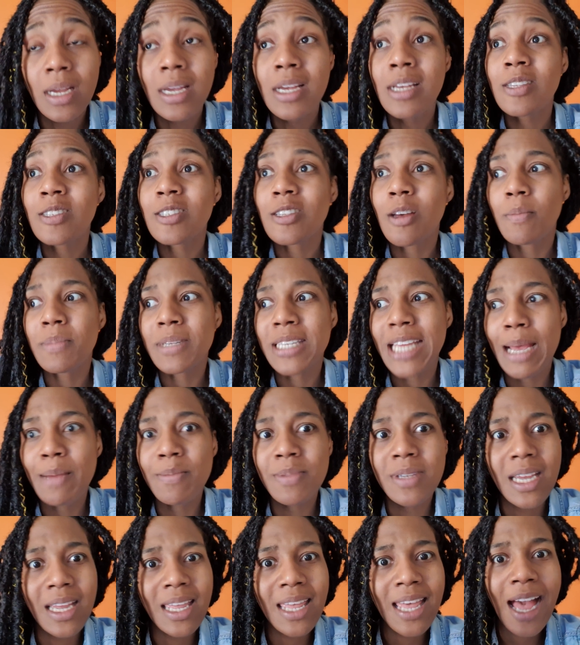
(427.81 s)
Sometimes
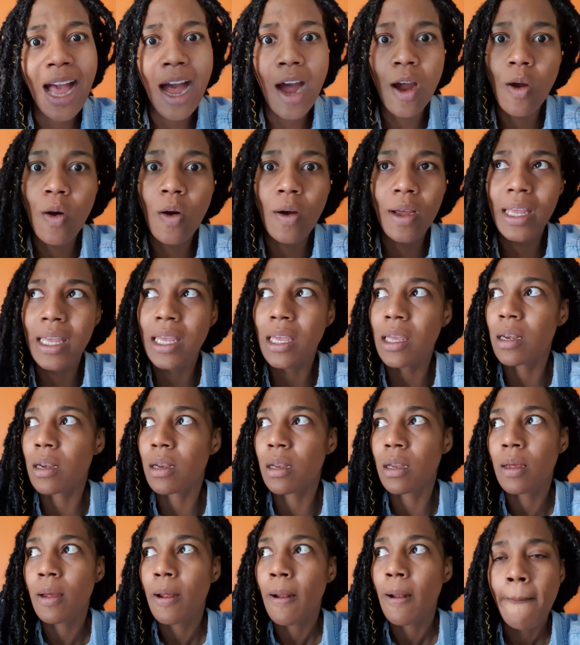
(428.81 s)
you can't go
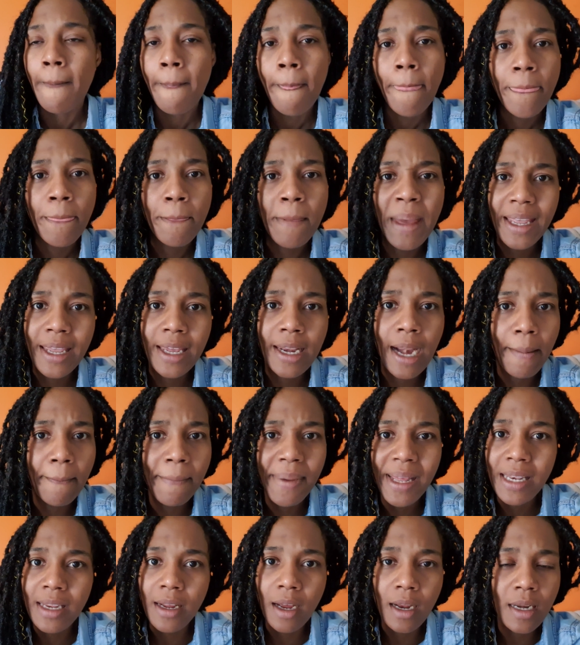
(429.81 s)
in making $1
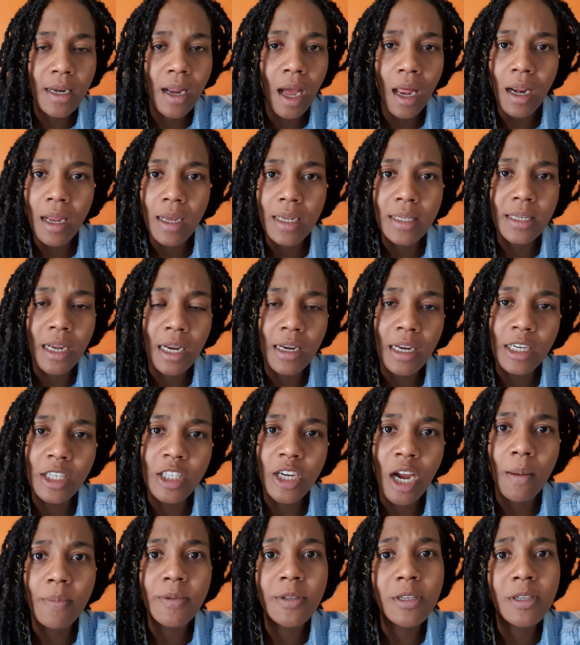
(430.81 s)
million on the job.